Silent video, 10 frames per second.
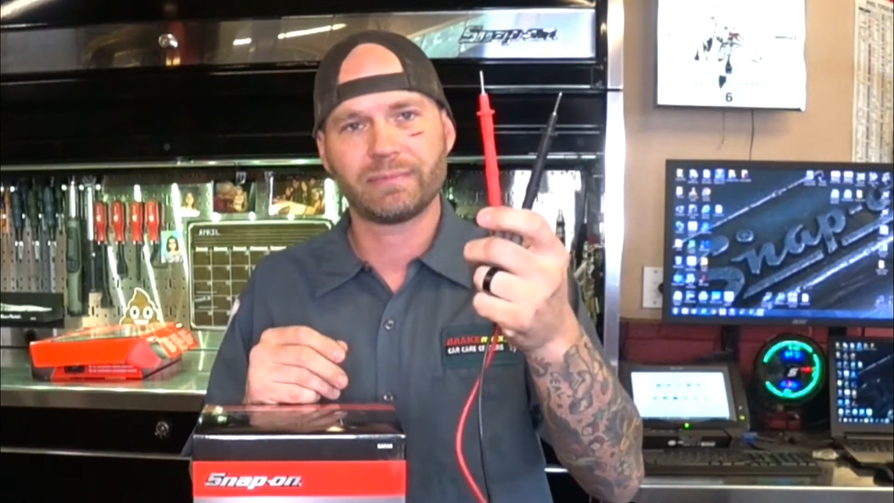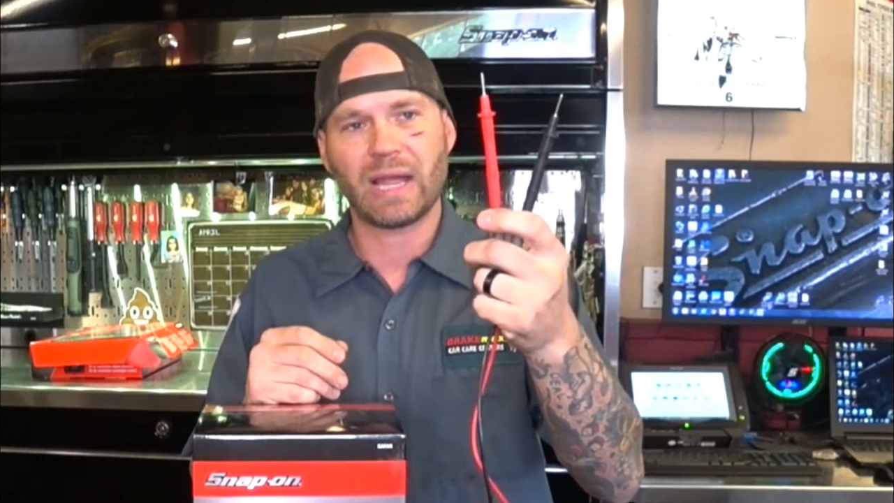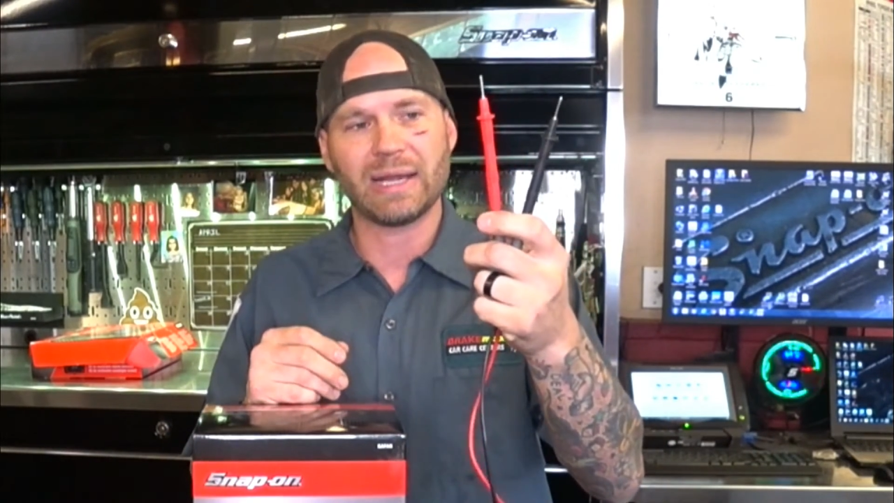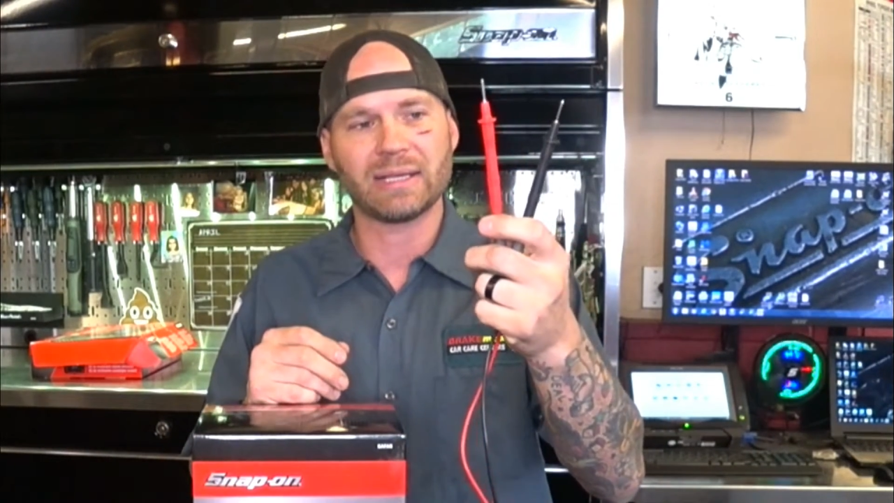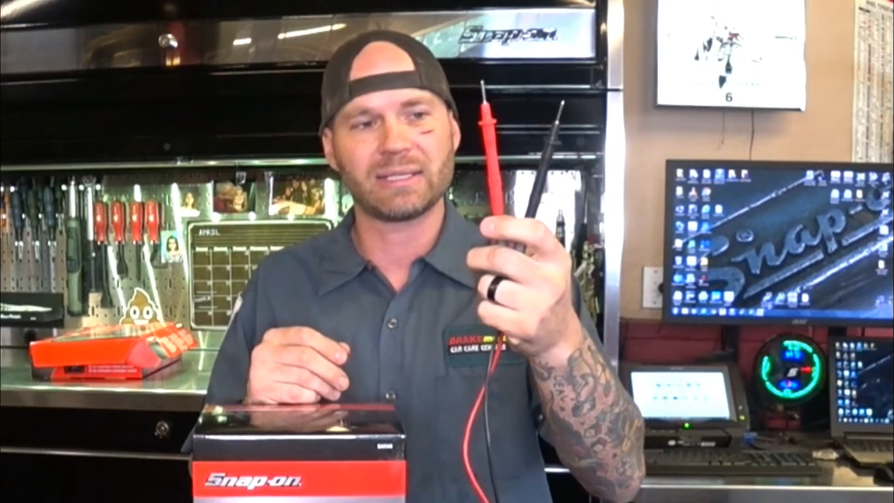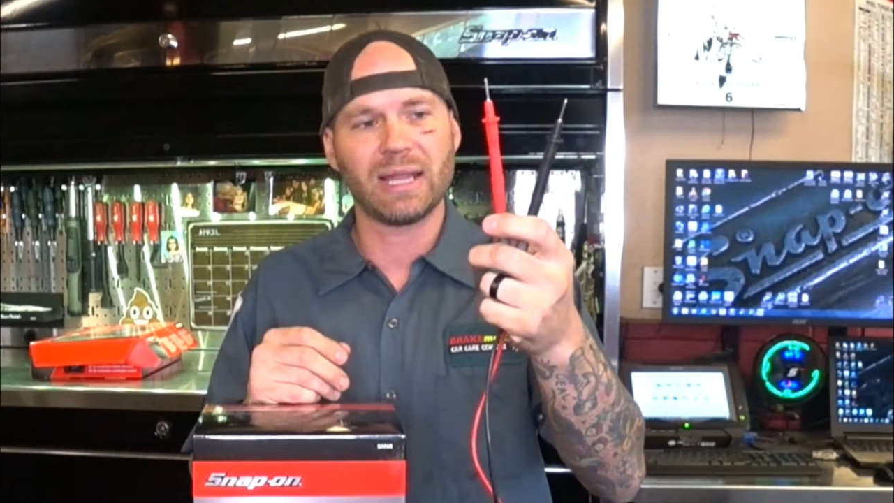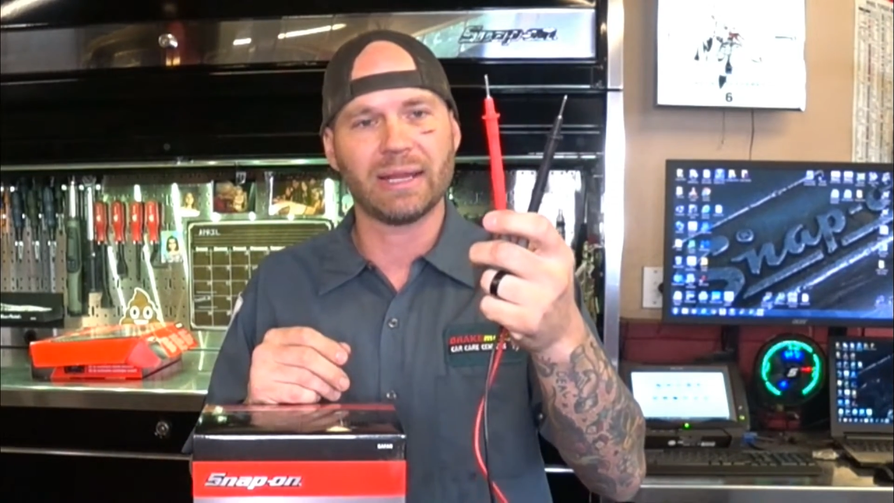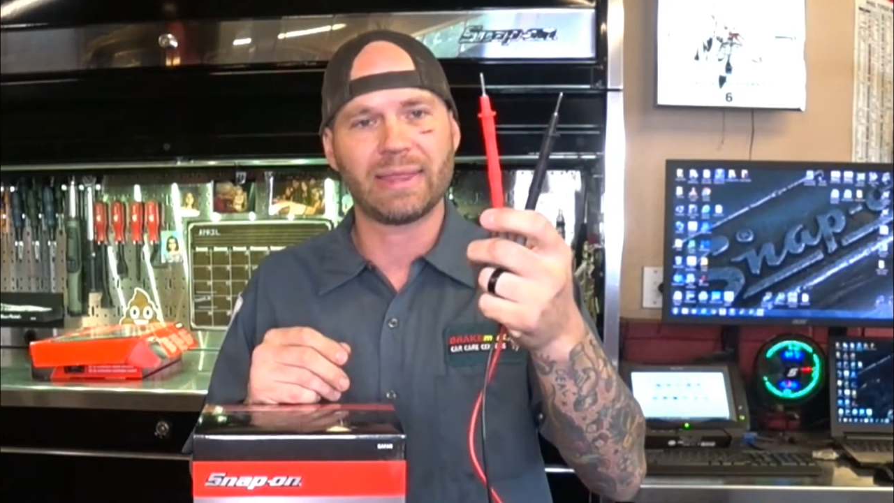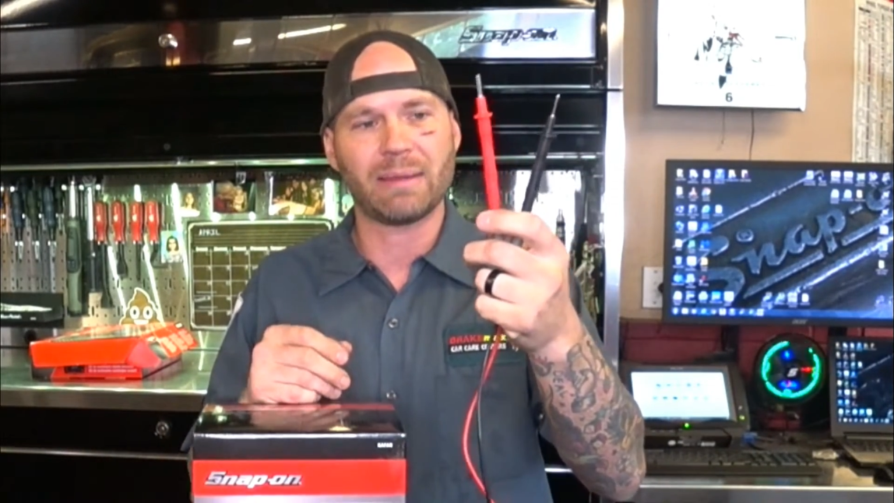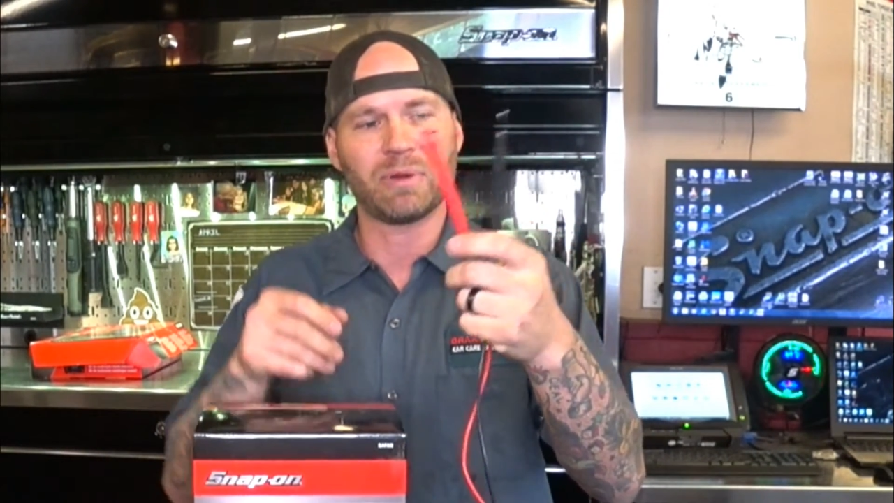I just
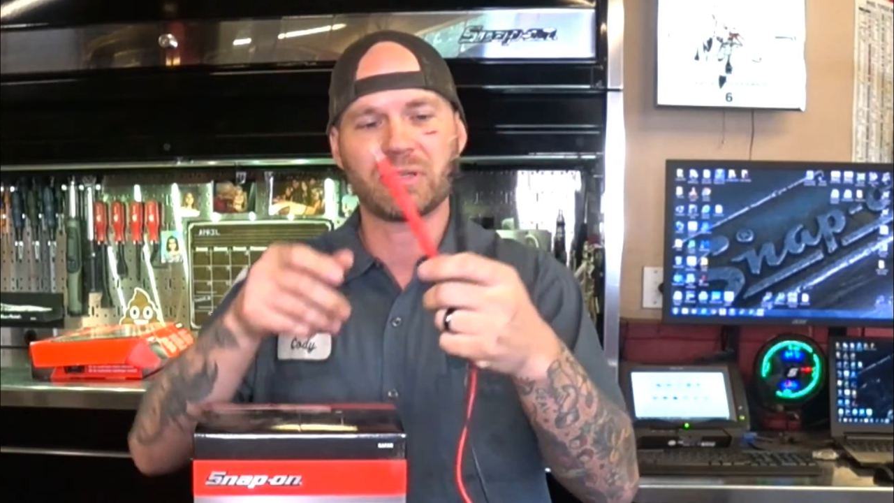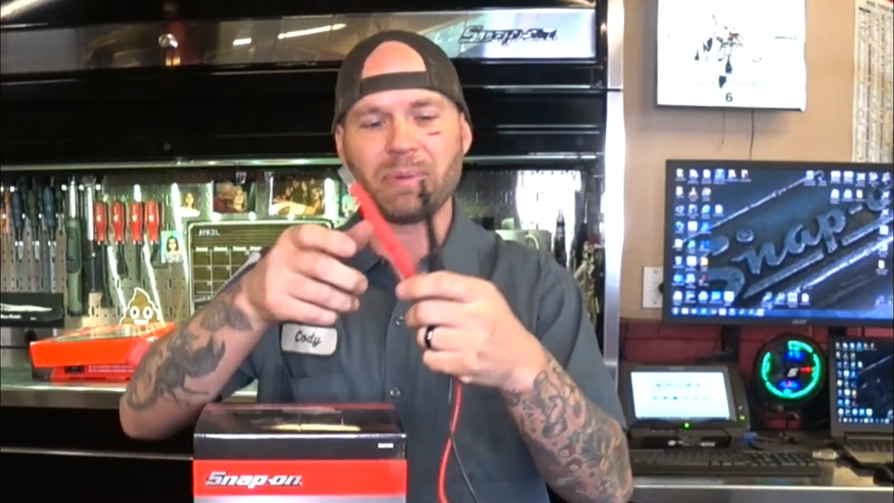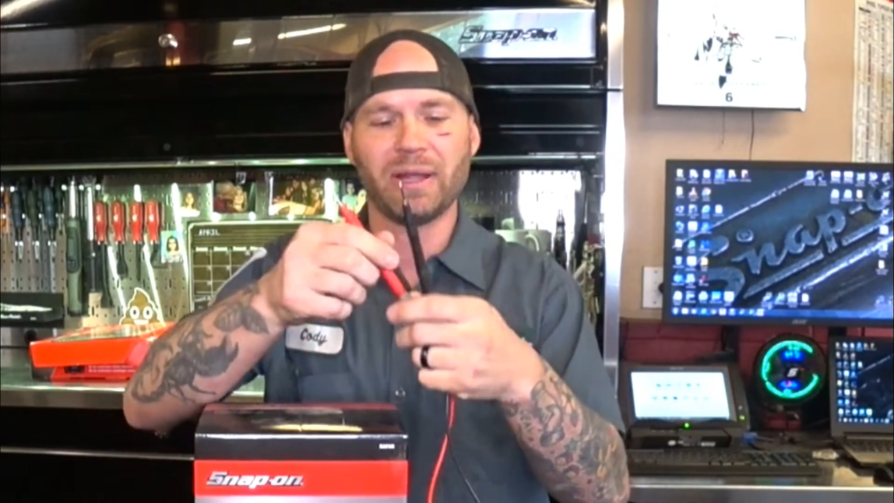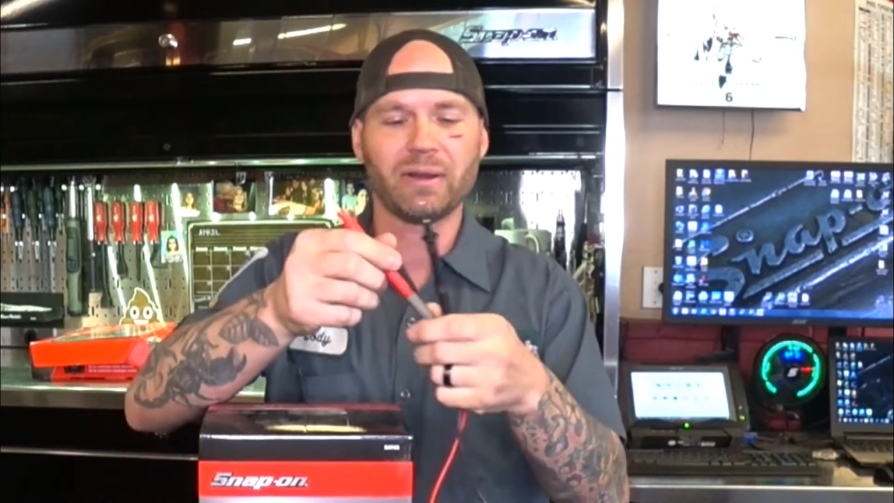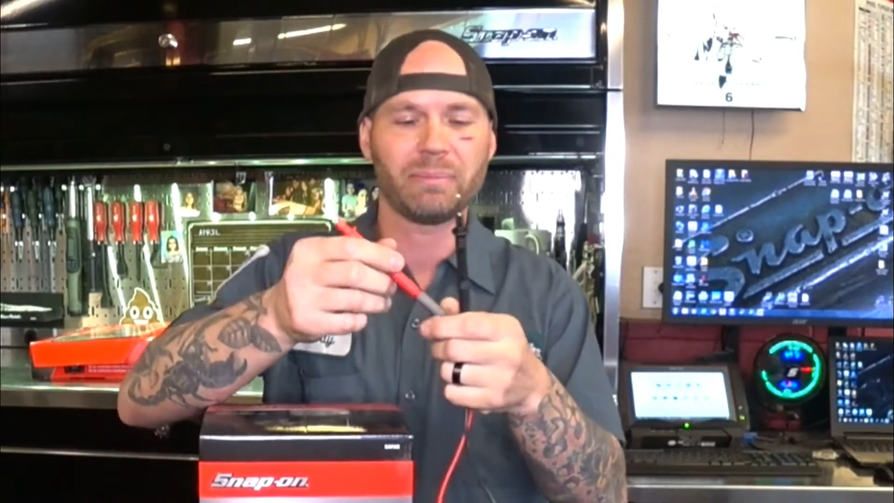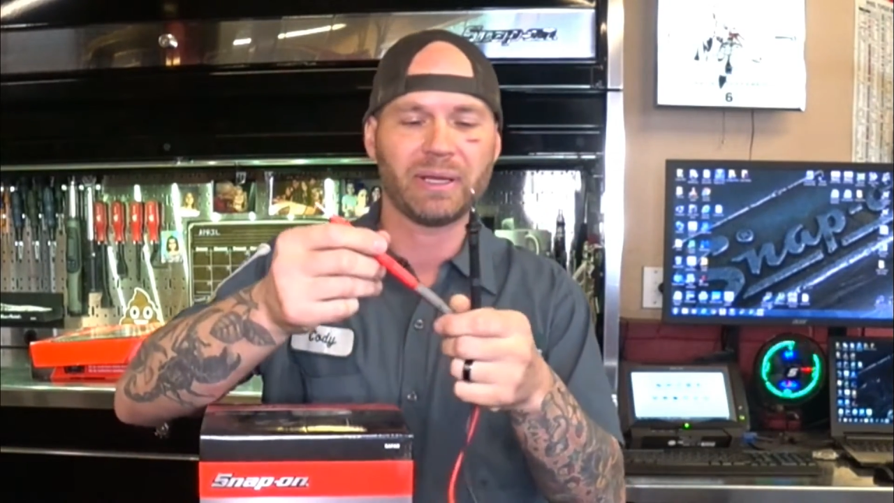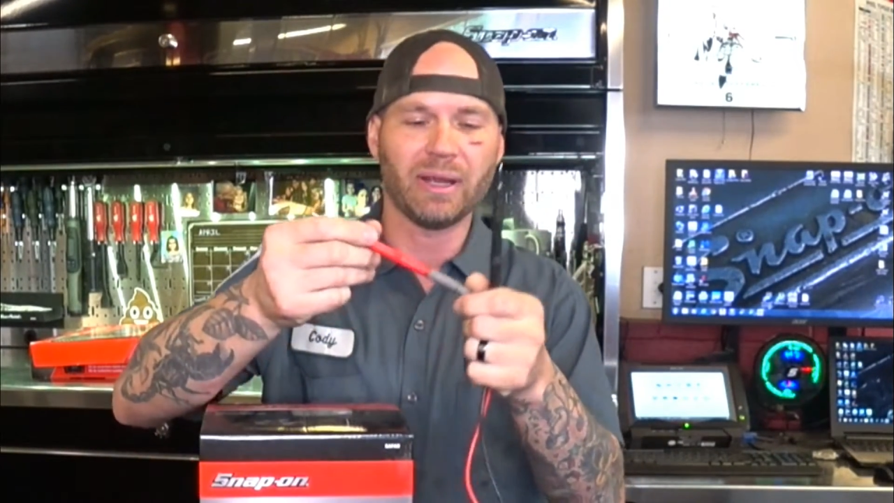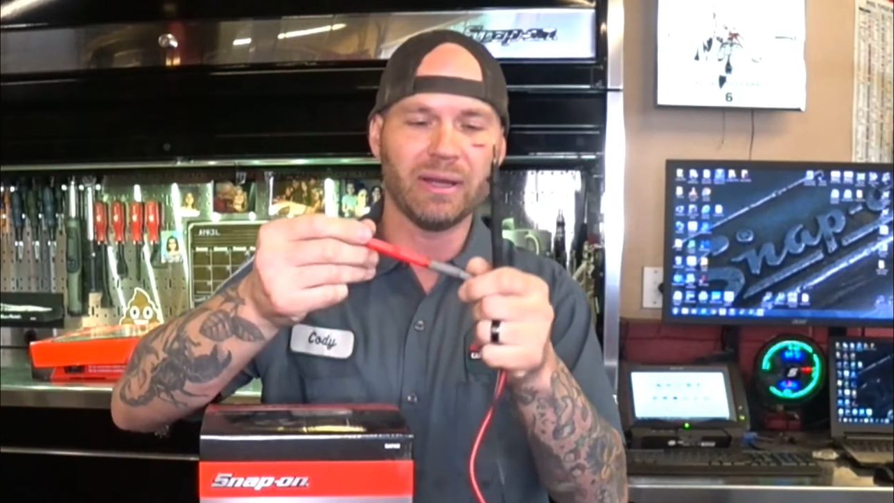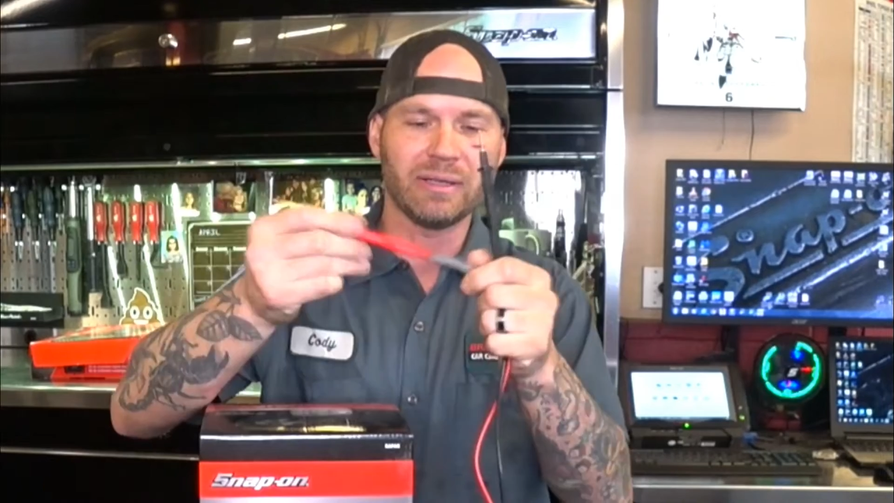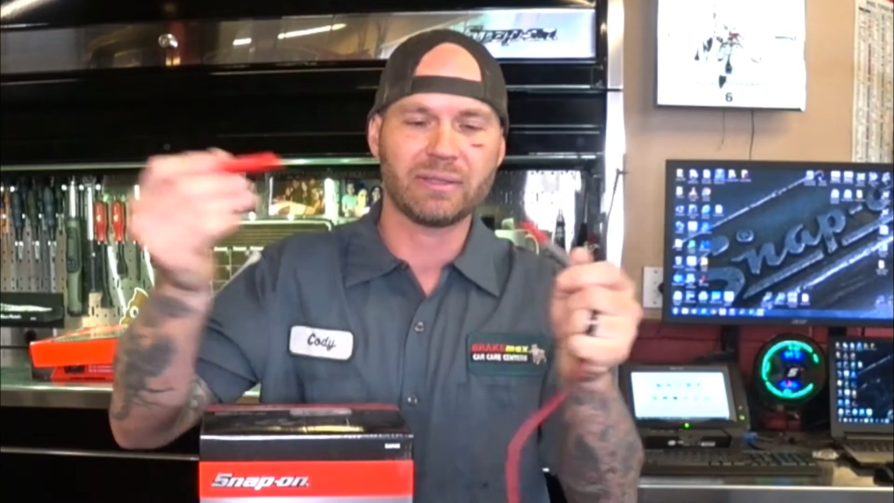like that much better
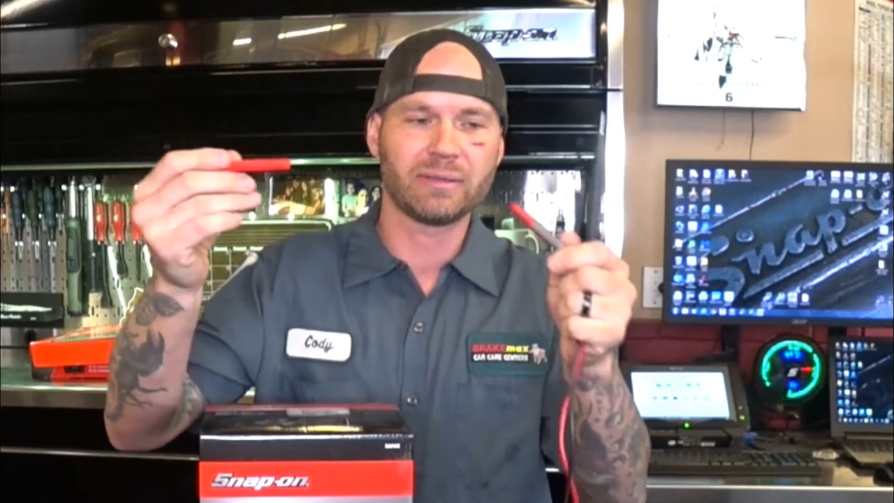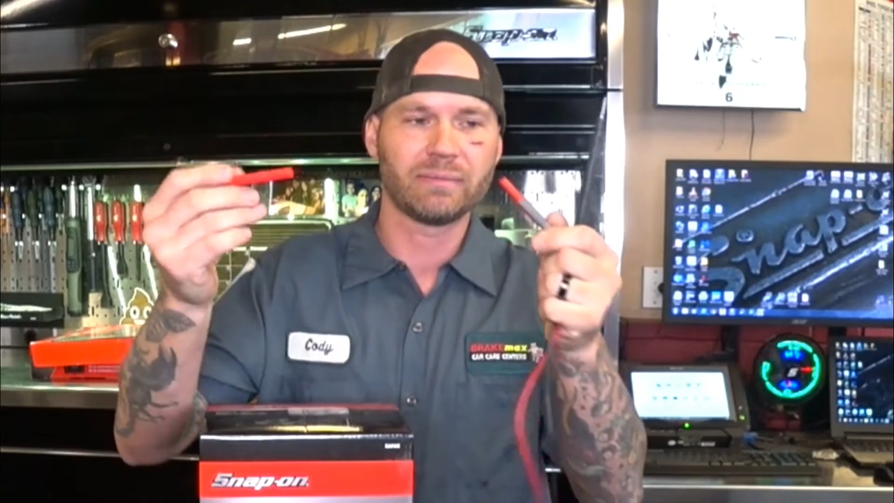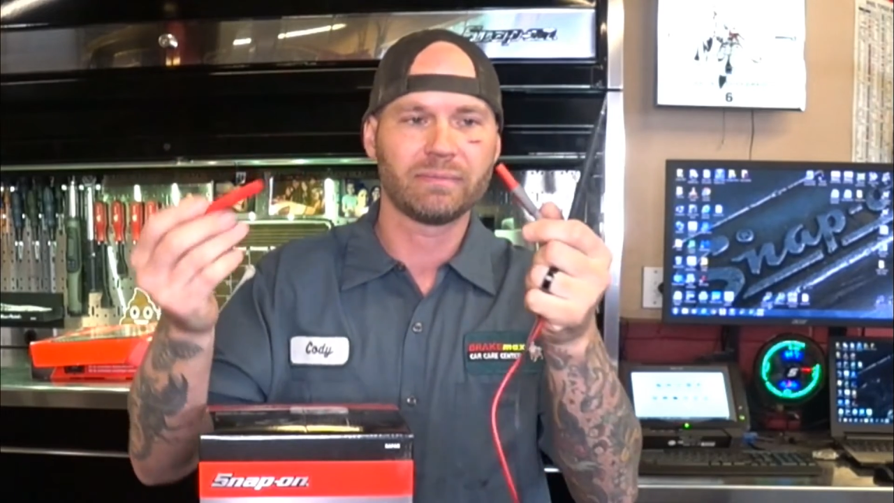because